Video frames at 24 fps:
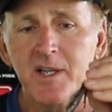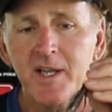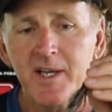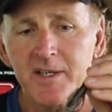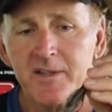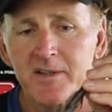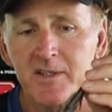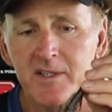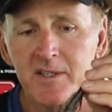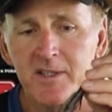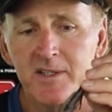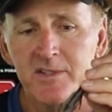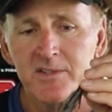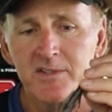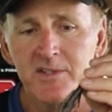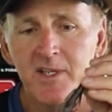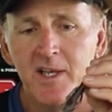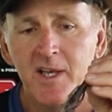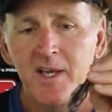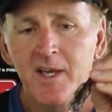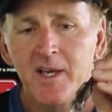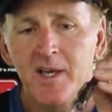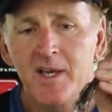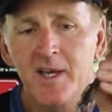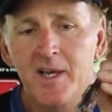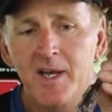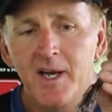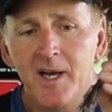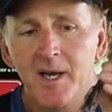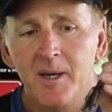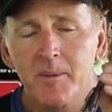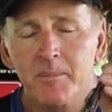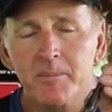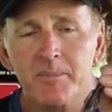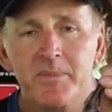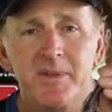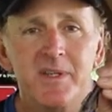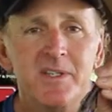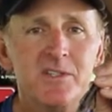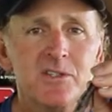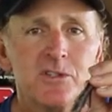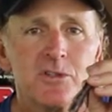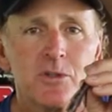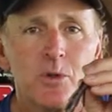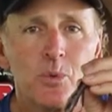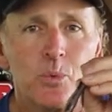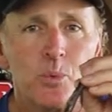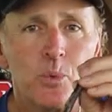it like this.
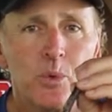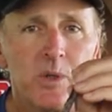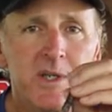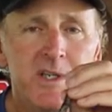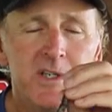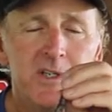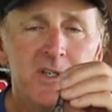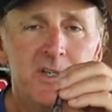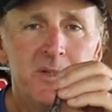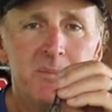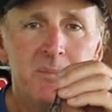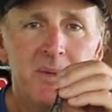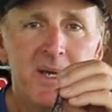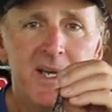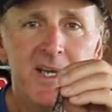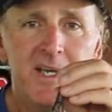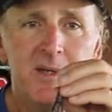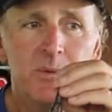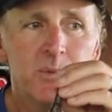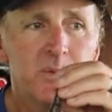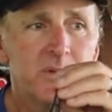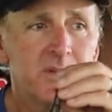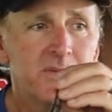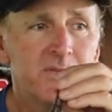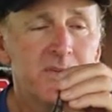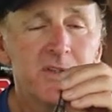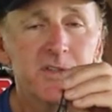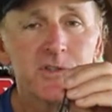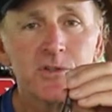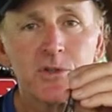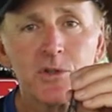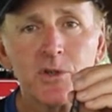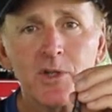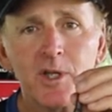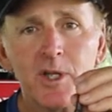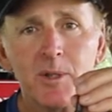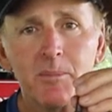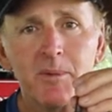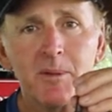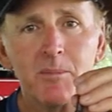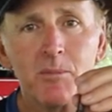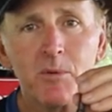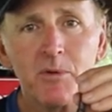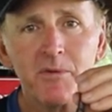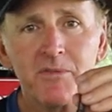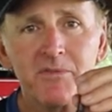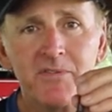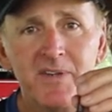This is a really good bait when the fish are a little
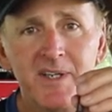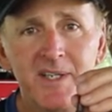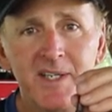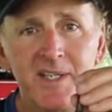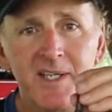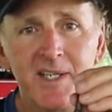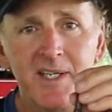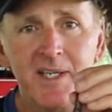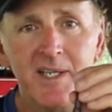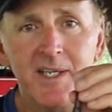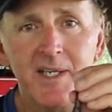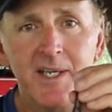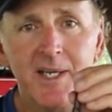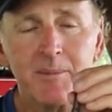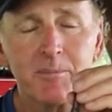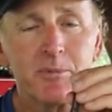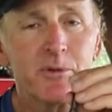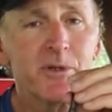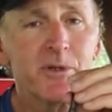bit more finicky, and